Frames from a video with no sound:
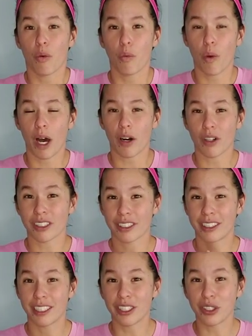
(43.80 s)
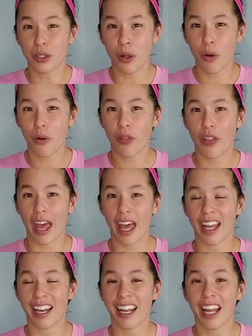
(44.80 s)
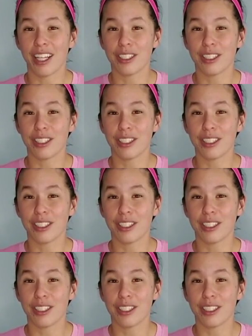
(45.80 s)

Well, did you know that